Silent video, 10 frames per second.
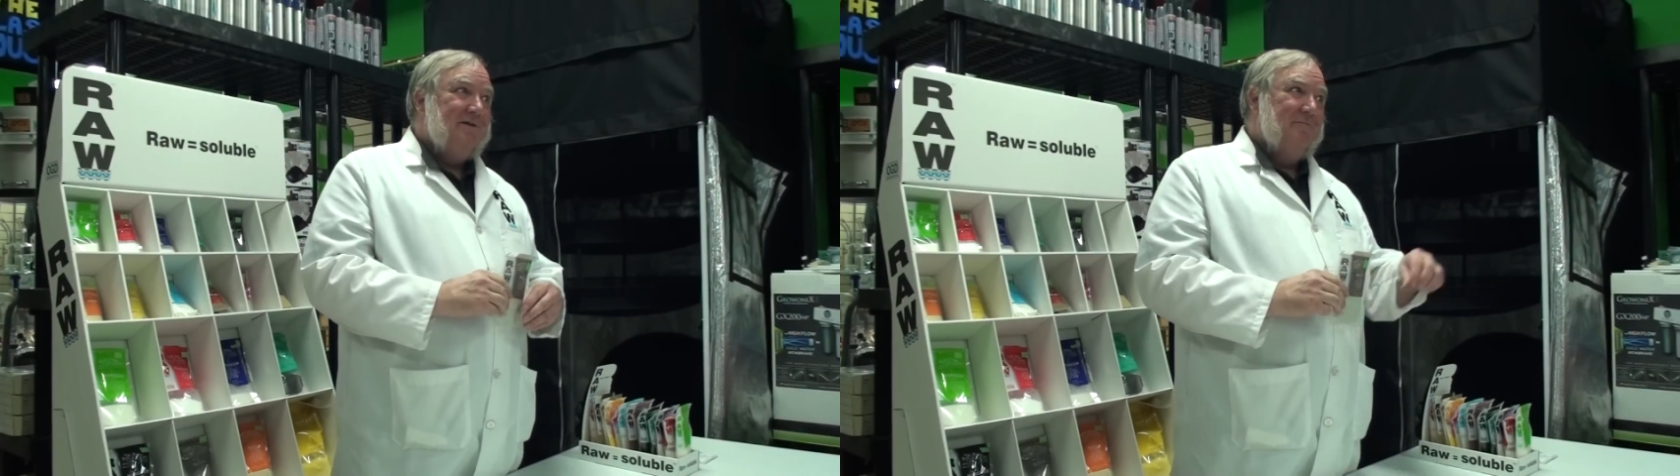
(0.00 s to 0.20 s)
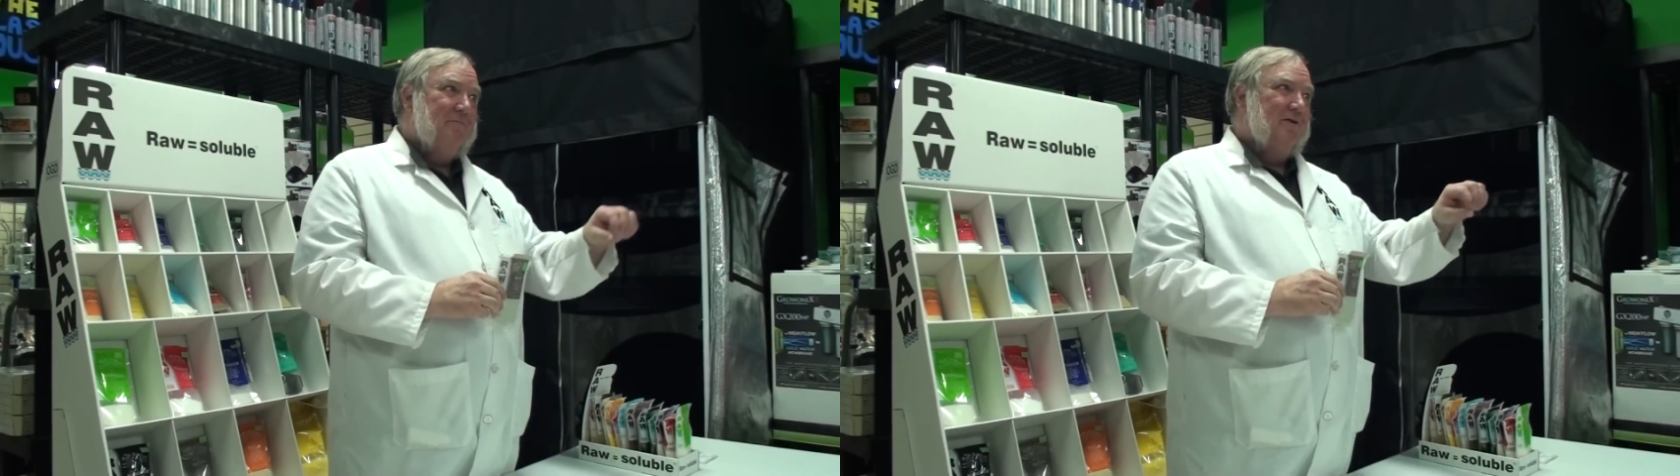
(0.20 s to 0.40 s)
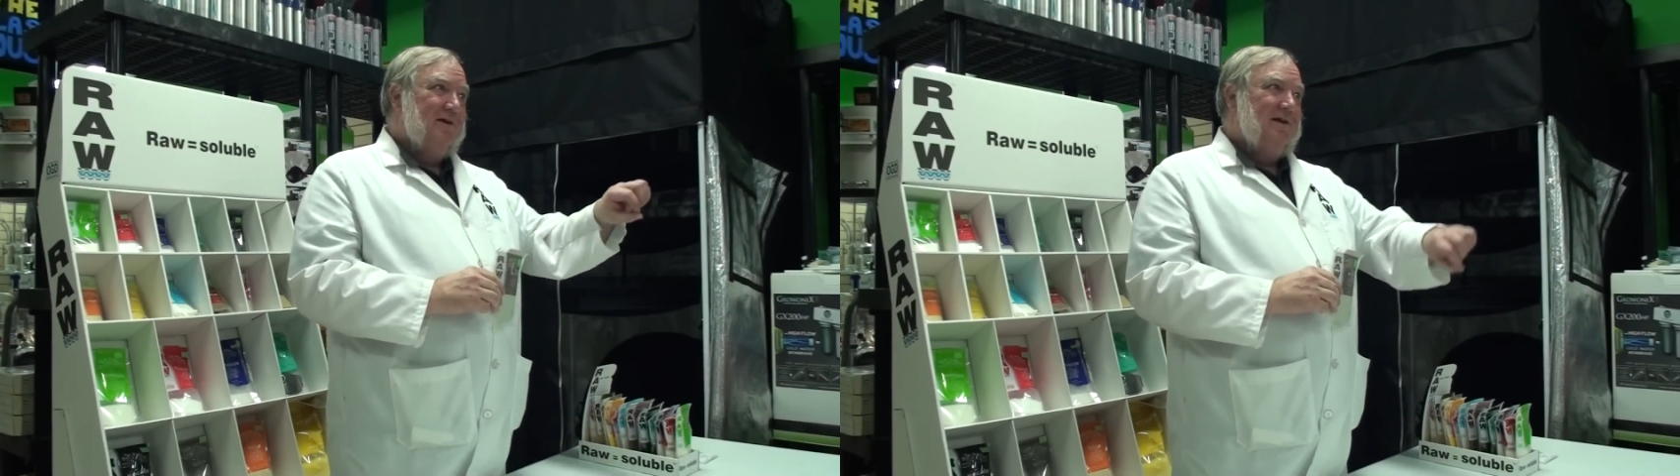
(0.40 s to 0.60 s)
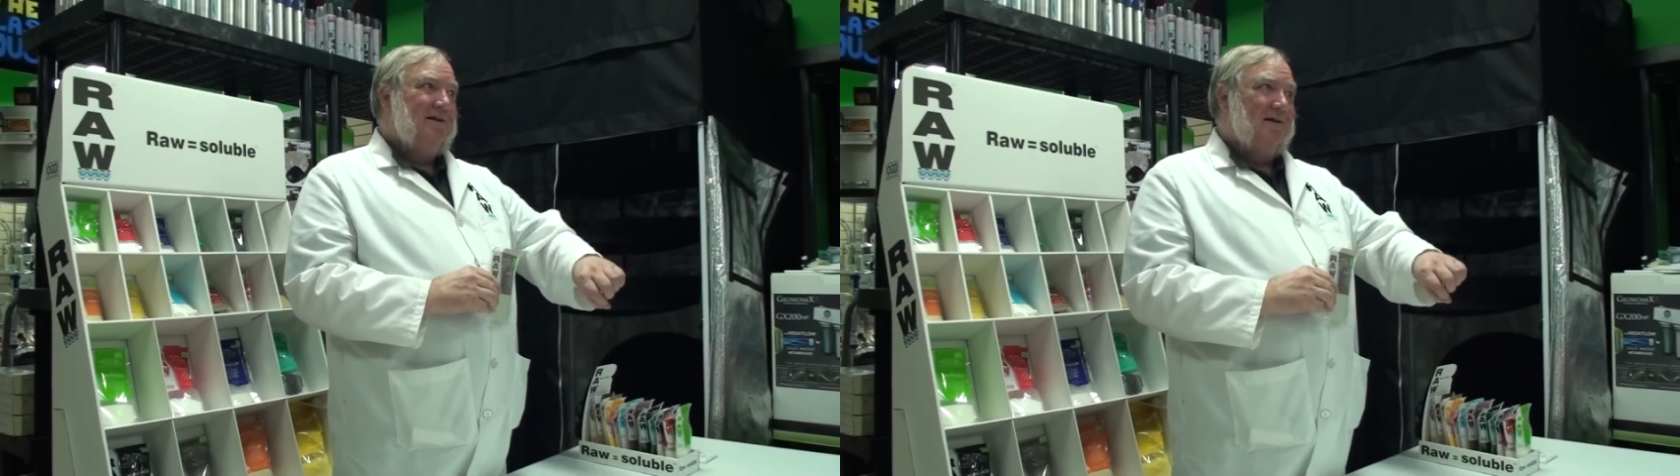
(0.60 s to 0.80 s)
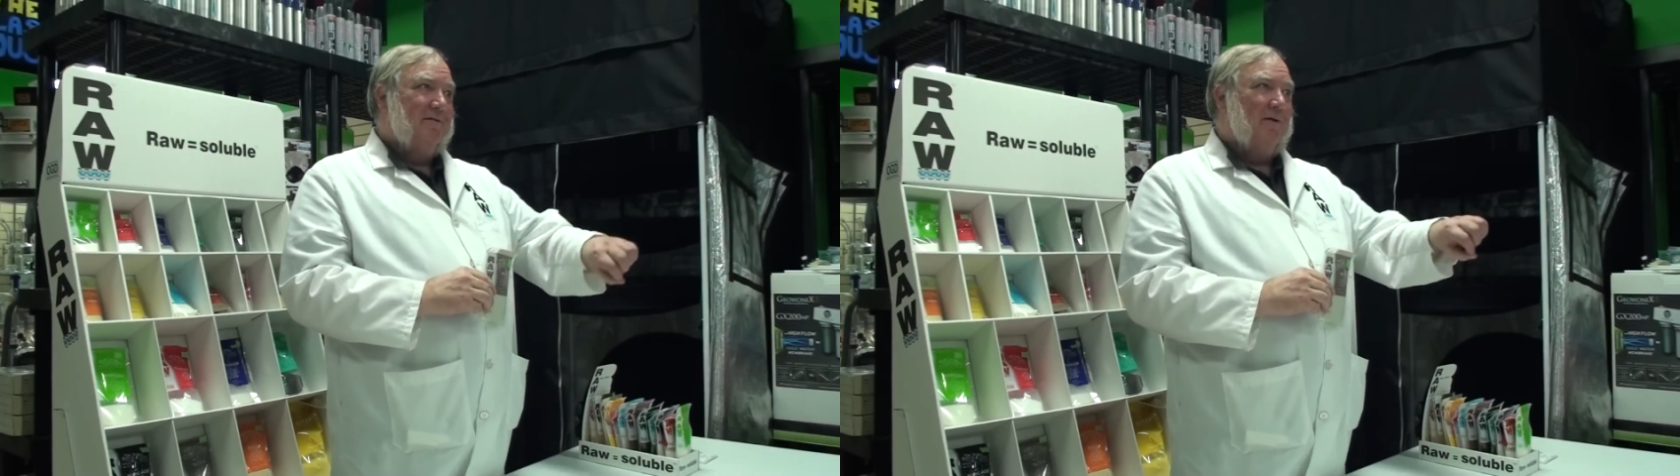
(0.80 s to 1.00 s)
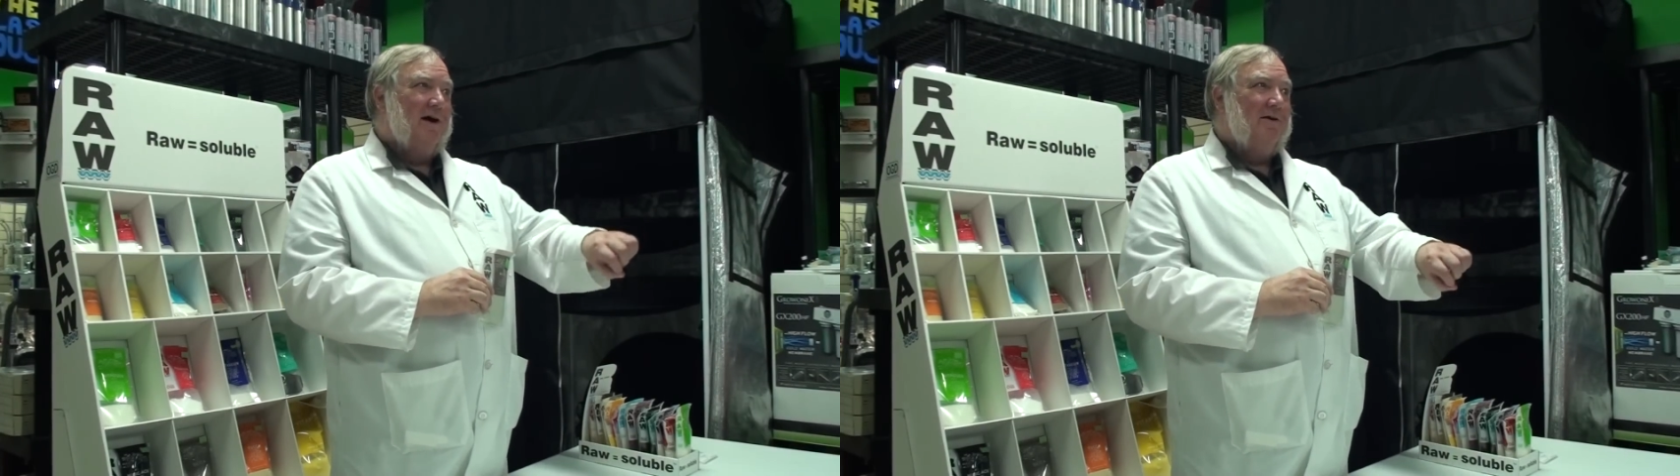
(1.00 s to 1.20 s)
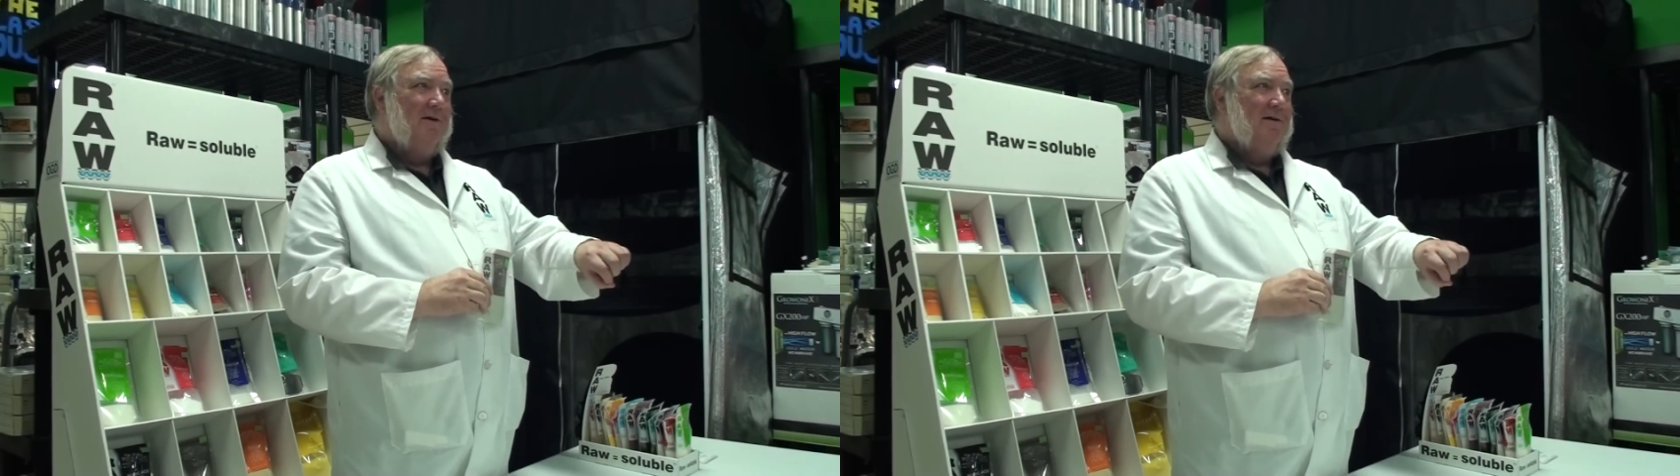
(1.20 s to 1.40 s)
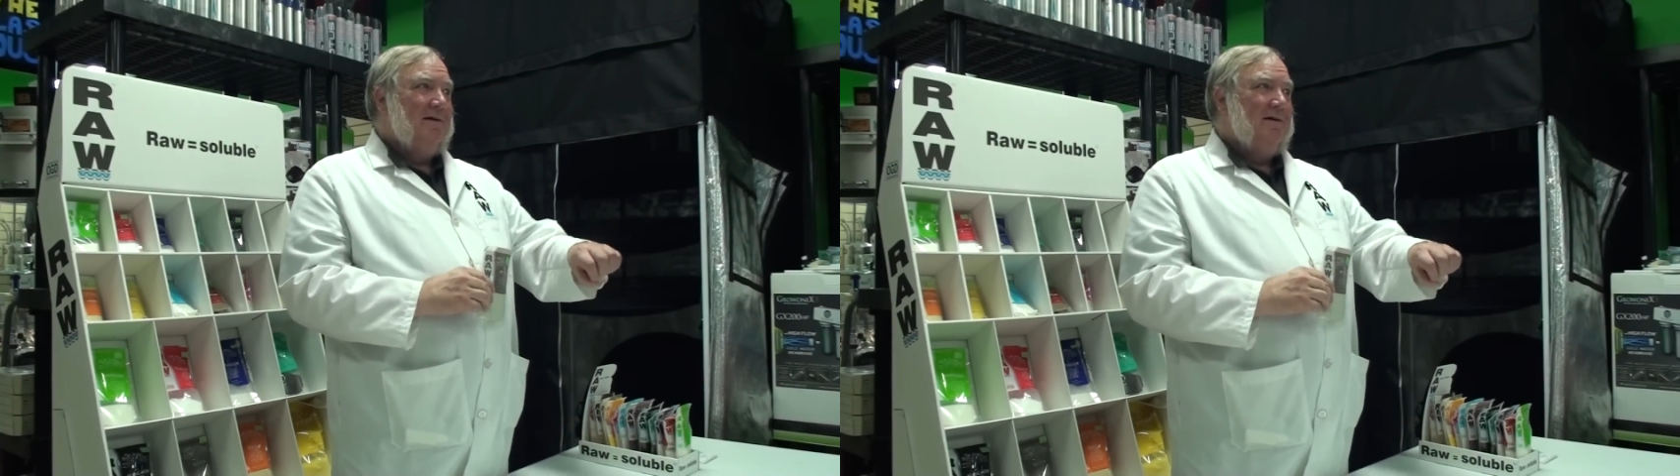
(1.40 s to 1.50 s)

You put it in the water,